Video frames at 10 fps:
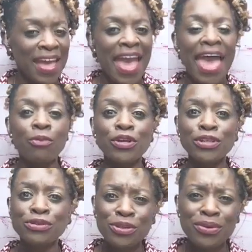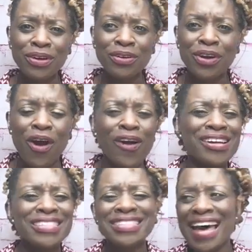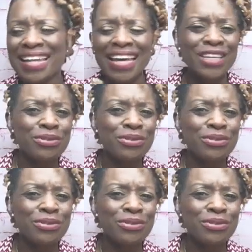And when you do it on the car, it's not like